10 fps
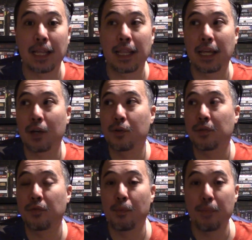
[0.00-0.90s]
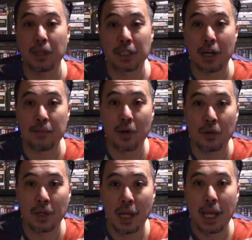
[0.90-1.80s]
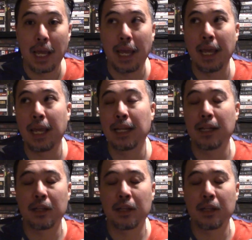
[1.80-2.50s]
they go into full meltdown mode. In